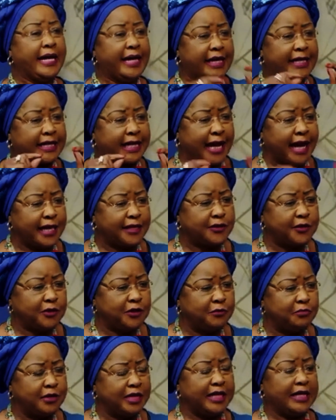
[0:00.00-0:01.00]
It has
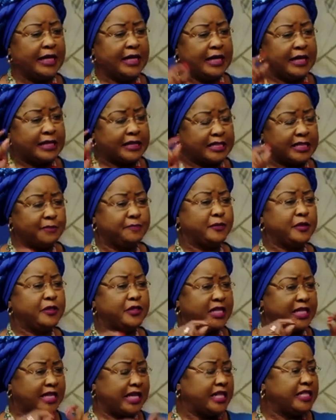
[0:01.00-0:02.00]
to be
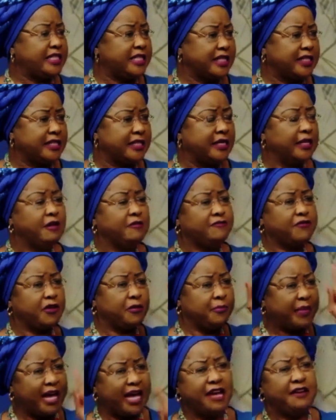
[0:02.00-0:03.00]
representation
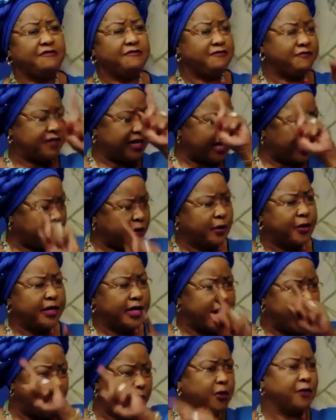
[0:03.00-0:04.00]
from every
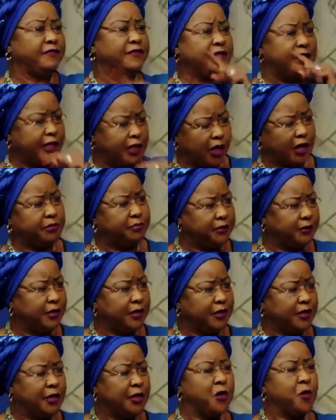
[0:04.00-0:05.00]
corner of the globe
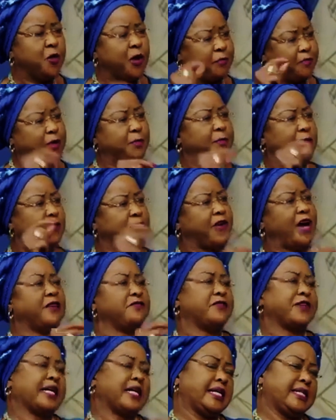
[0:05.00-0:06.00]
where people of
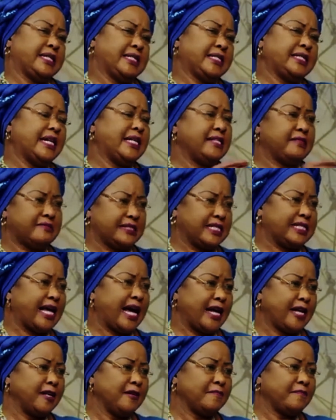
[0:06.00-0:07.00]
African descent
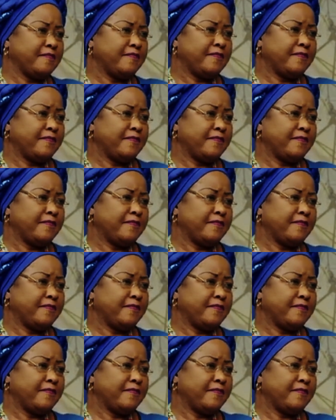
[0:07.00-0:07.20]
reside.